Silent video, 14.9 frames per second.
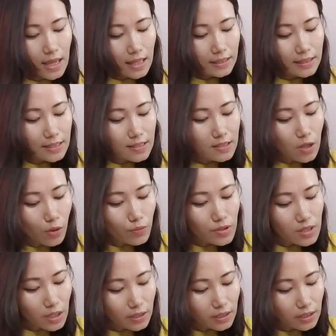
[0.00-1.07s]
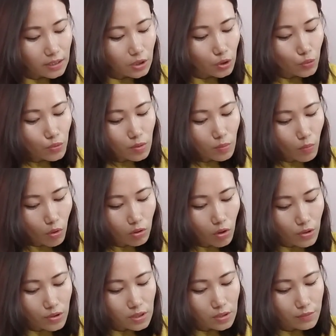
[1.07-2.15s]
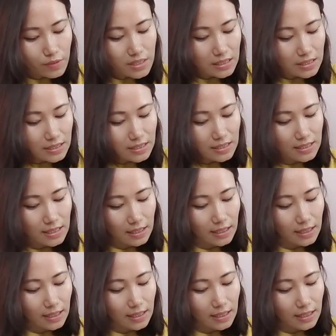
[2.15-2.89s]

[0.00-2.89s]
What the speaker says: Let us now study the use of modal auxiliaries in detail.